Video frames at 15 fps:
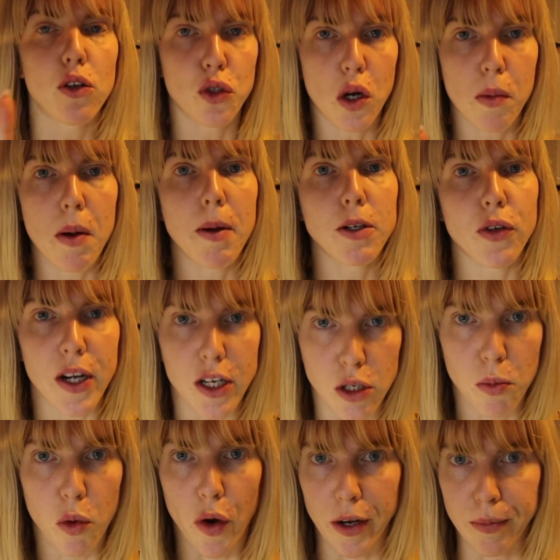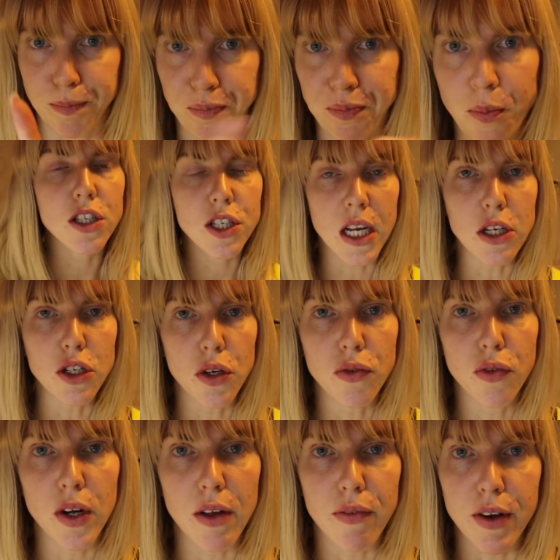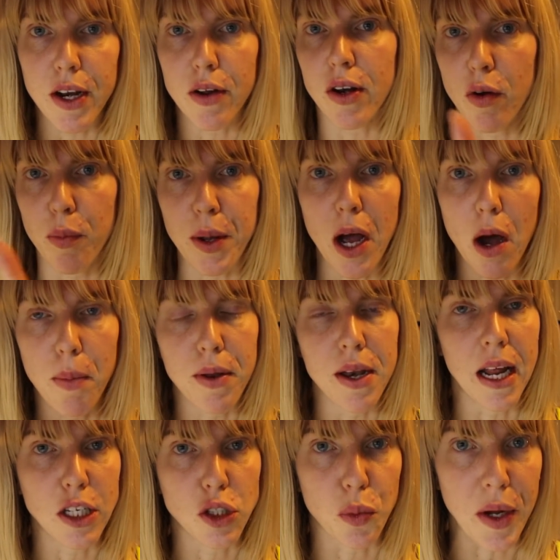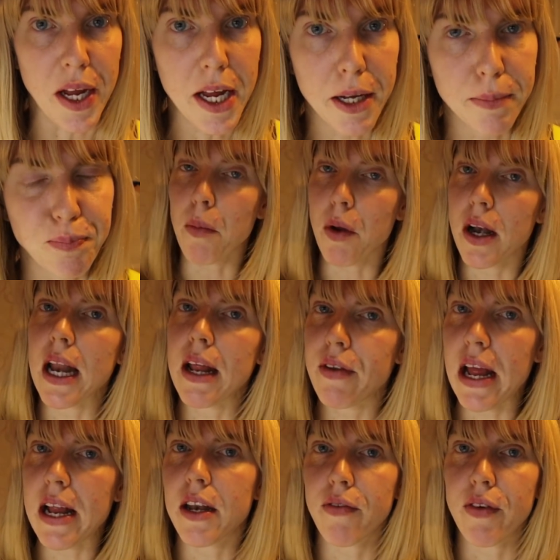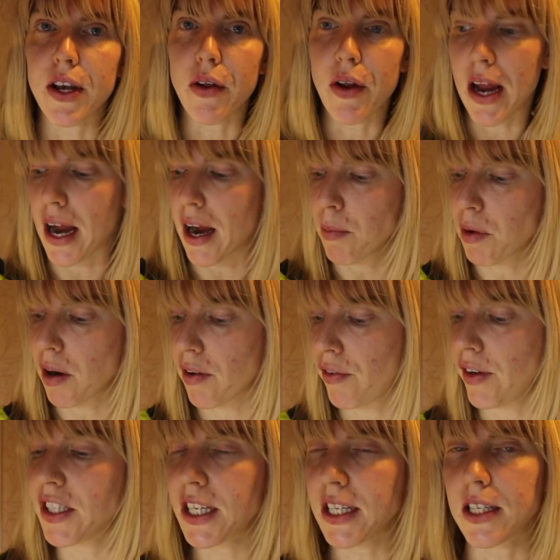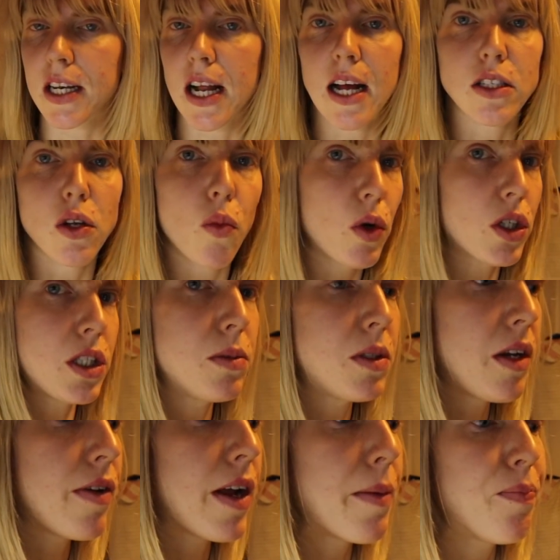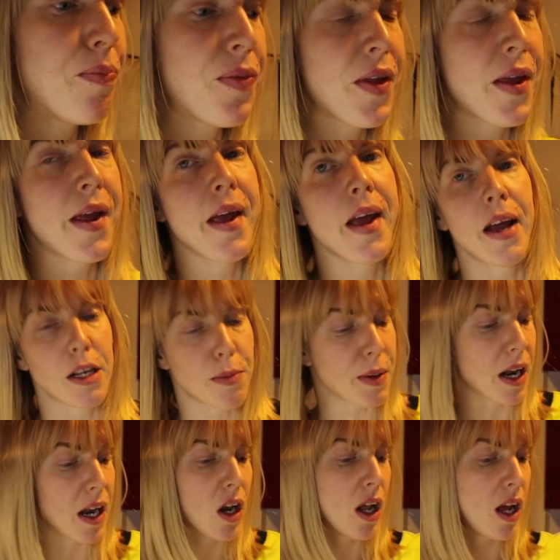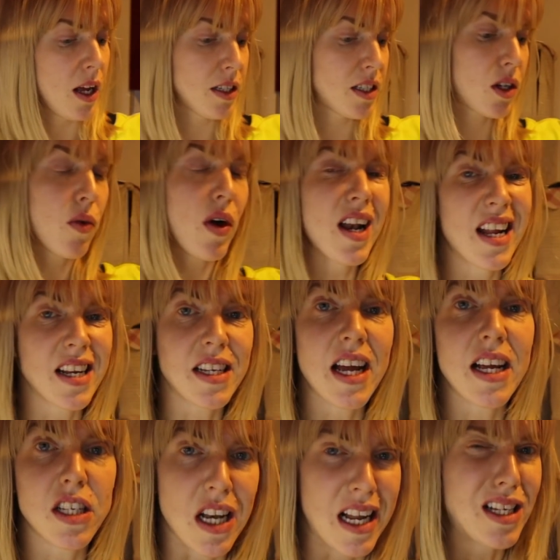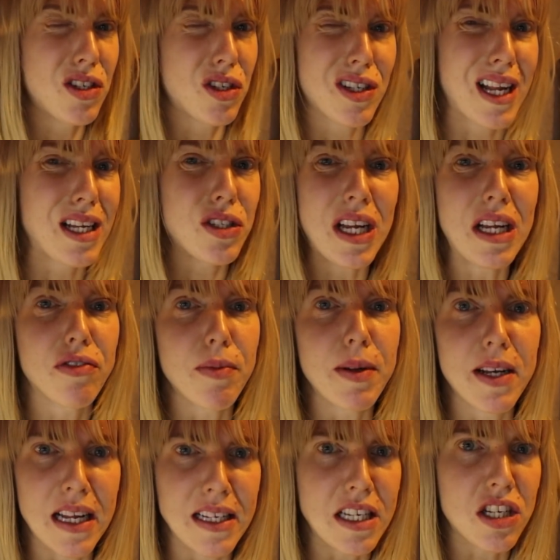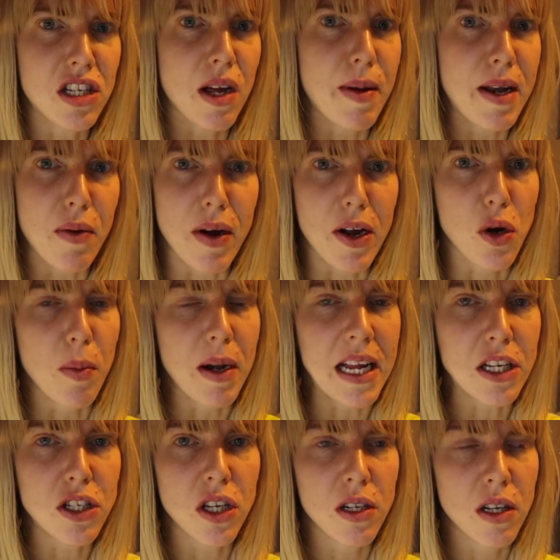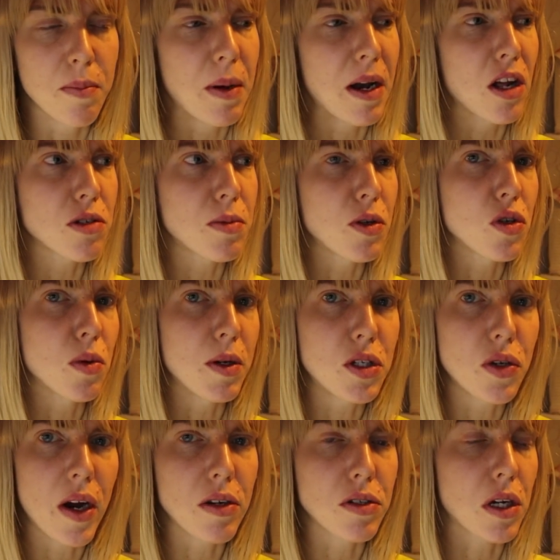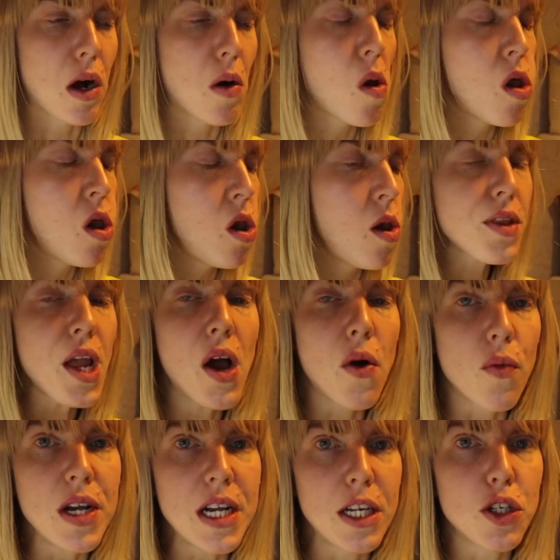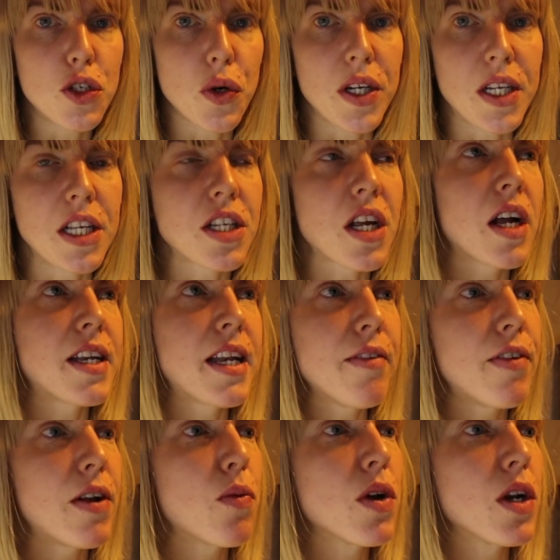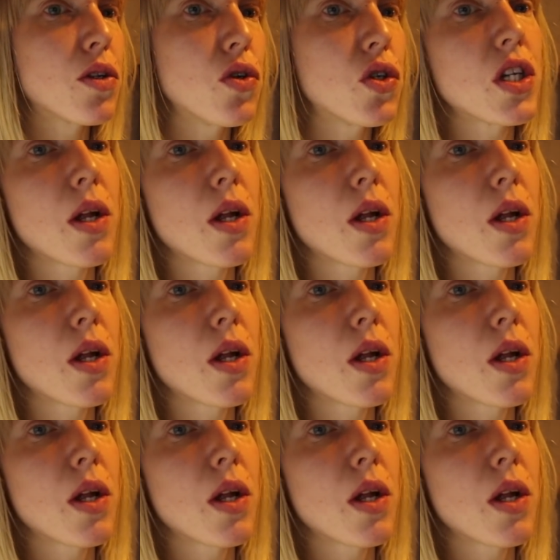I'll talk about my training tomorrow. Stay tuned for that video that will be up next week. I'm going to end the video here. I'm going to finish eating that, watch some TV. It's quite a late day, it's late to eat for me at this time anyway. I normally eat, my last meal was normally 2 hours ago. I really enjoyed this. I definitely want to do